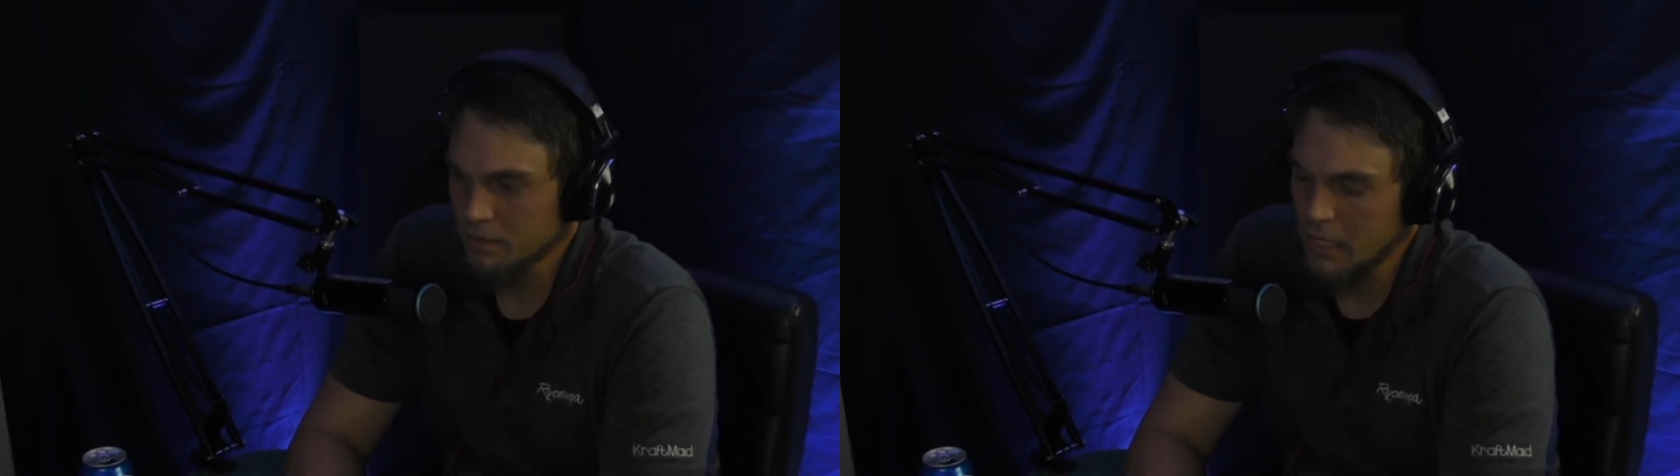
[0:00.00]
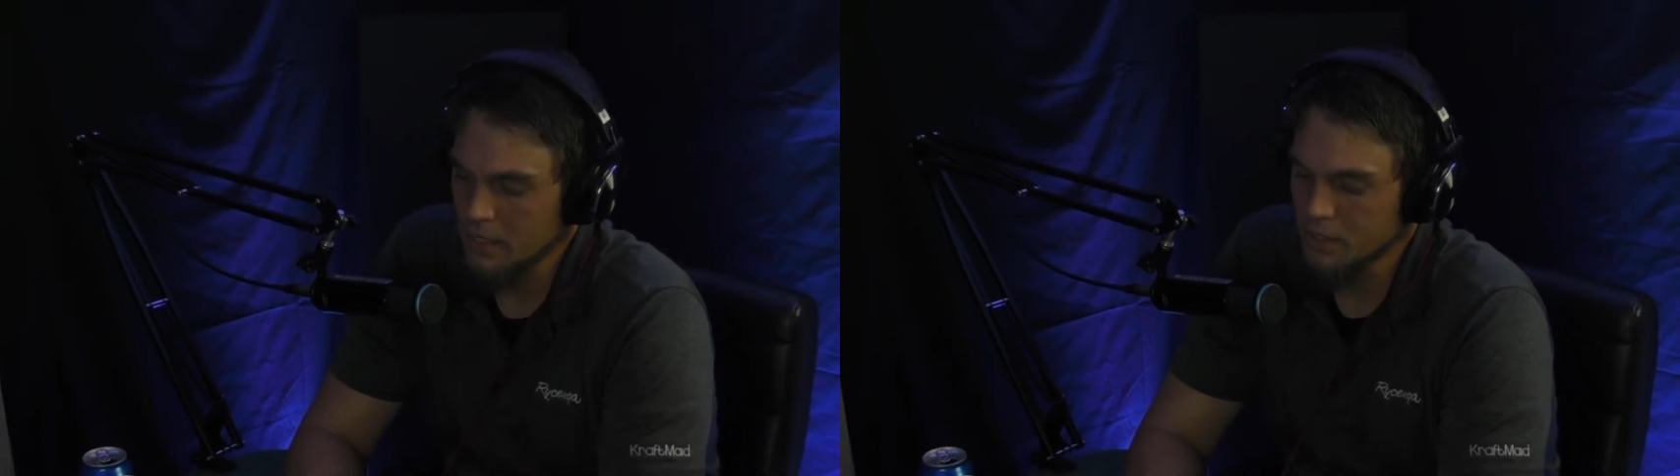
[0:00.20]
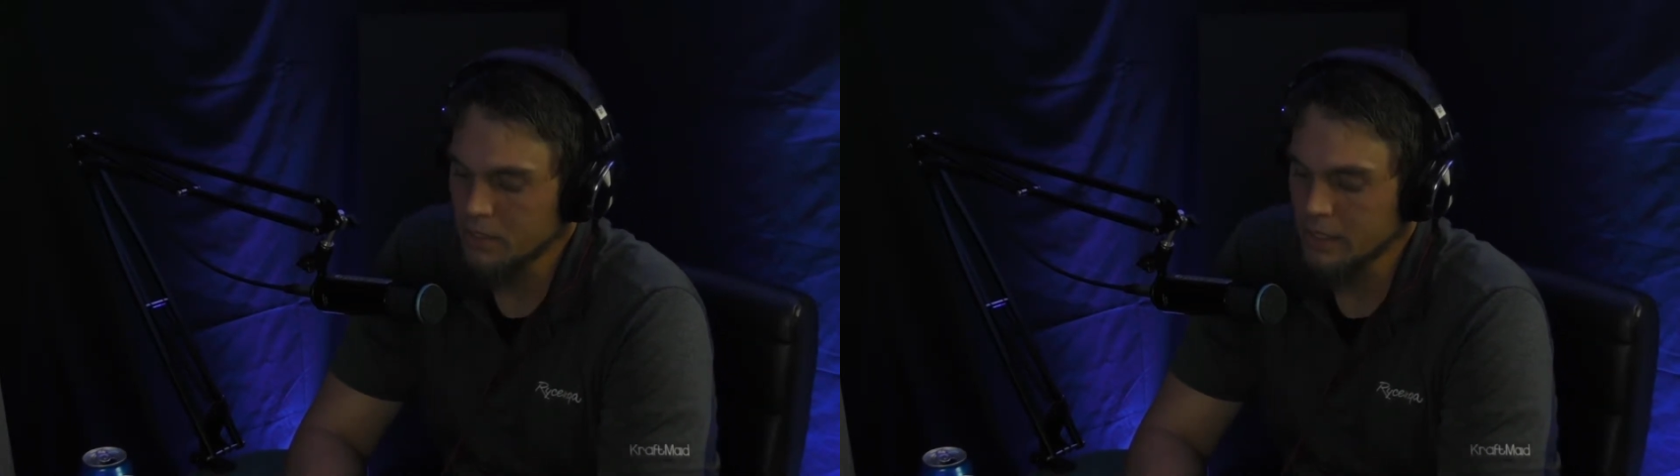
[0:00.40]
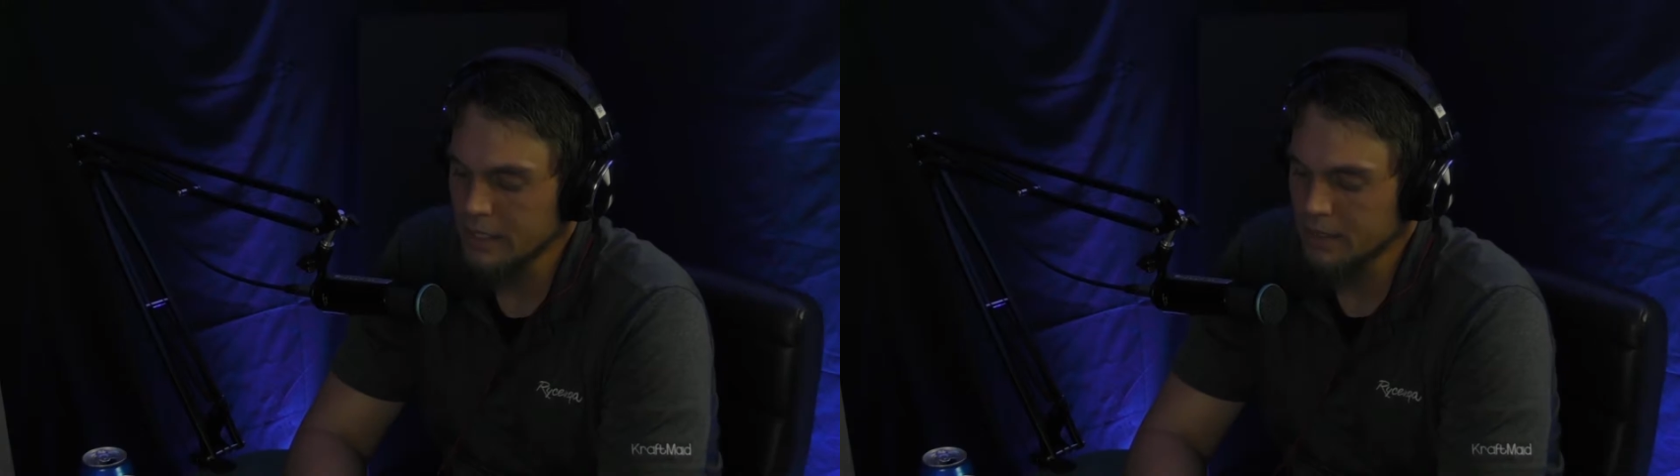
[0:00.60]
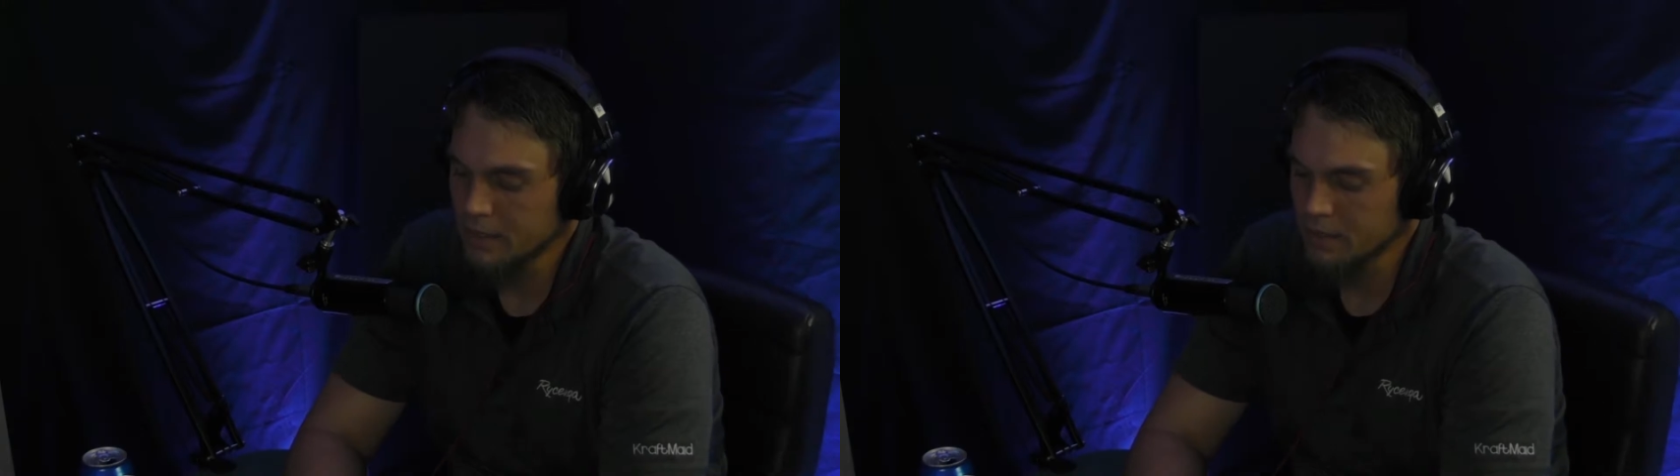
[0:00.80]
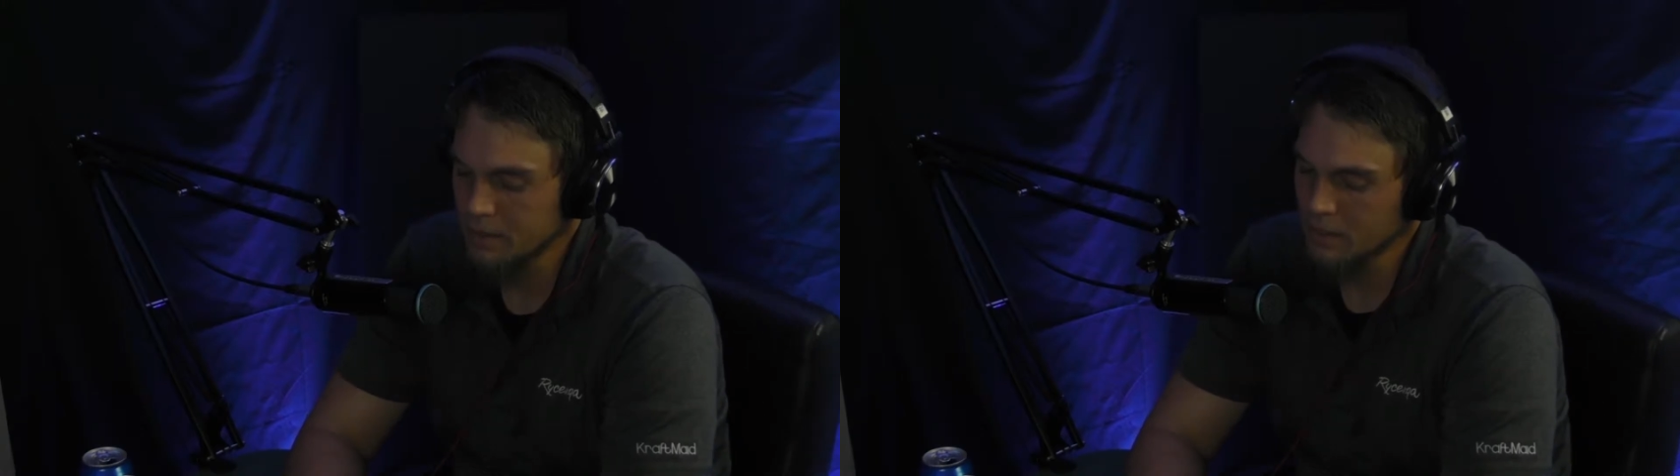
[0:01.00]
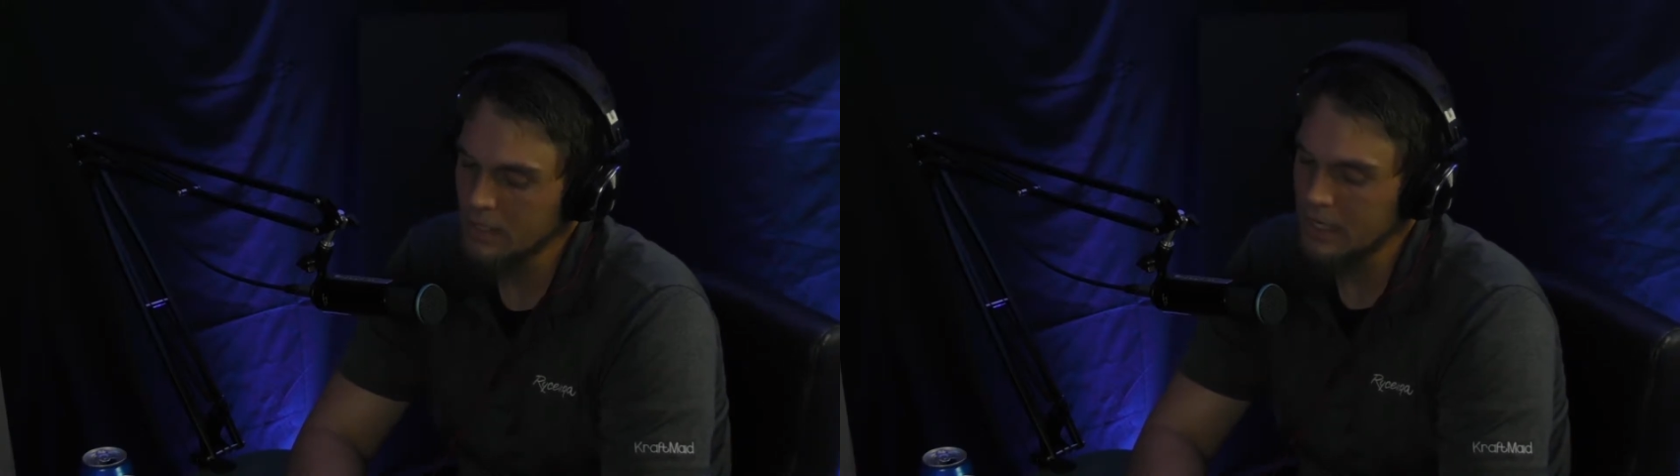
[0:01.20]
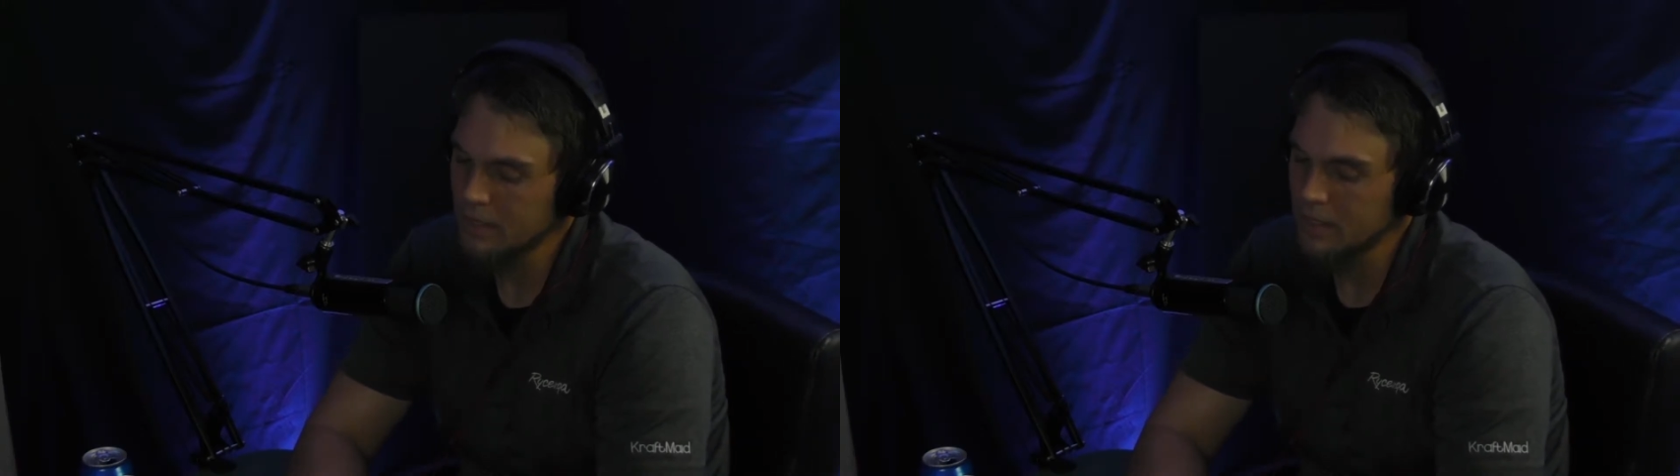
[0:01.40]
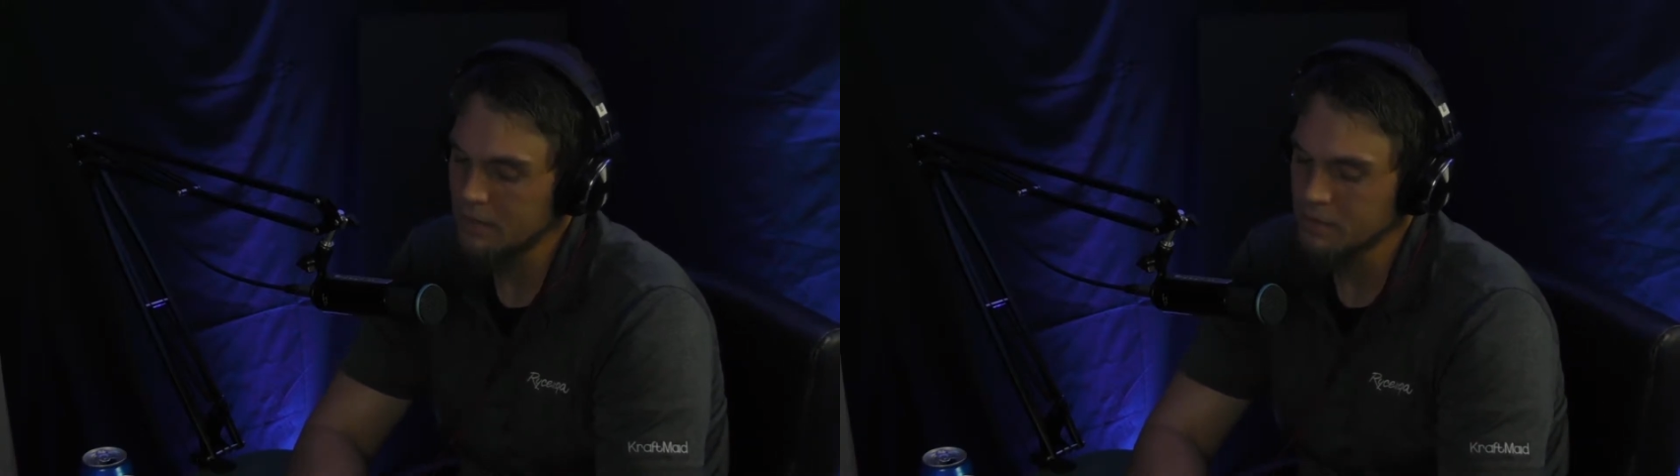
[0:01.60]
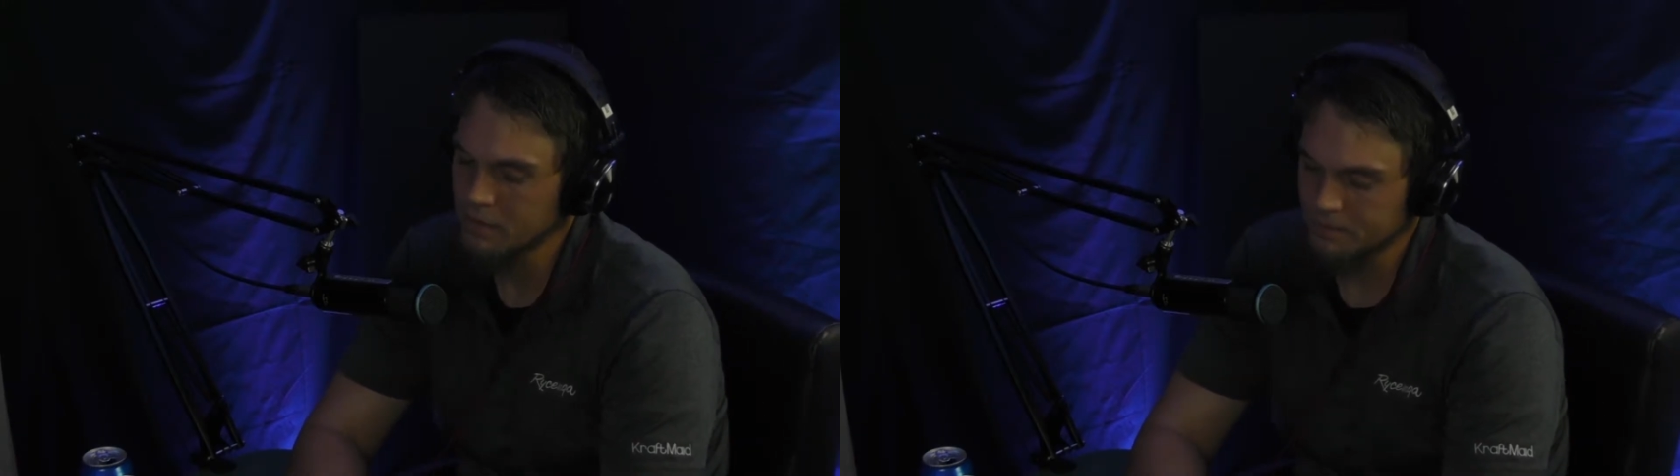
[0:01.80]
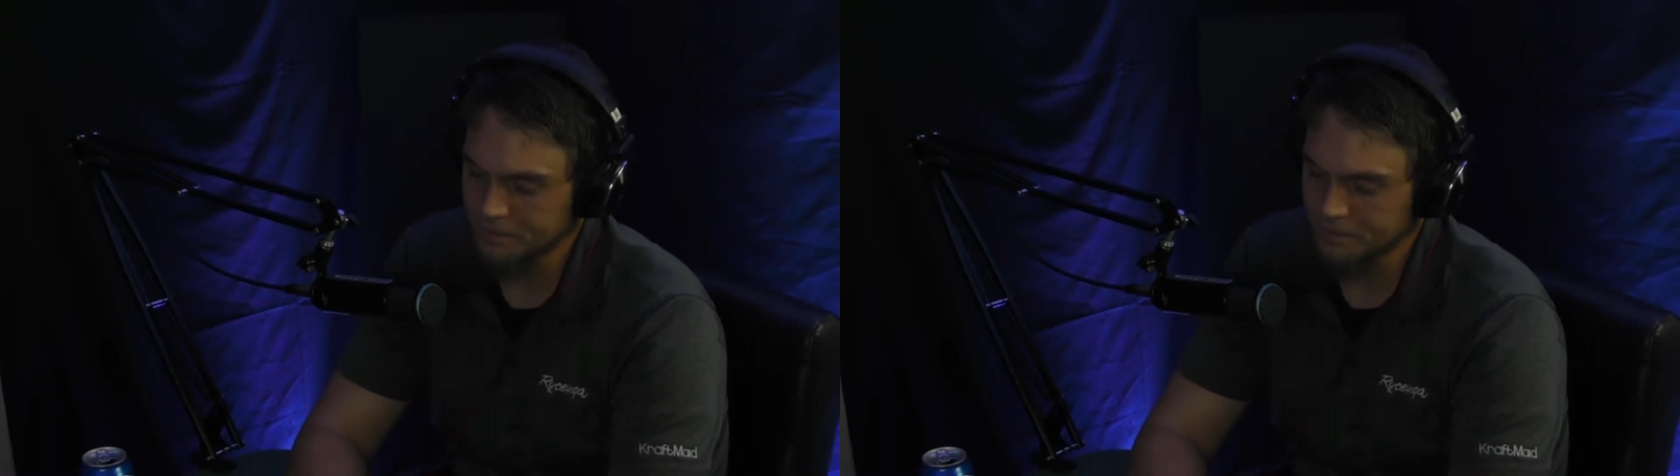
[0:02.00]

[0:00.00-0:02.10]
logical connectors or connectives,